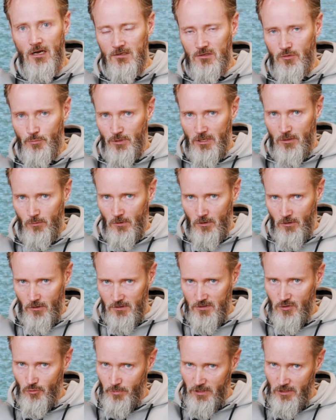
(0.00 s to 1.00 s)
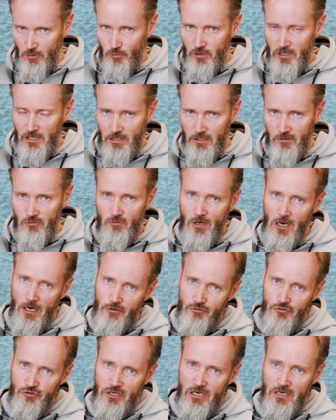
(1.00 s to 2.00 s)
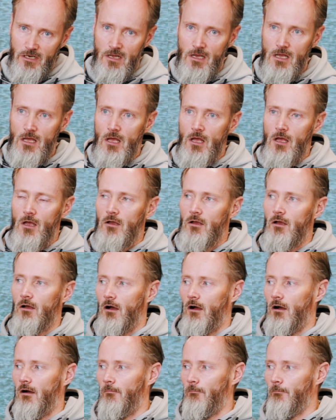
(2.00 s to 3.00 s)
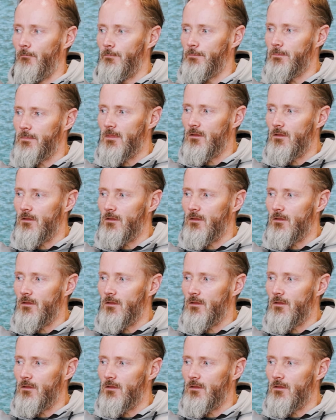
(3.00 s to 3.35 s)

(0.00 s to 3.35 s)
Axopar will also be looking into hydrogen. Um,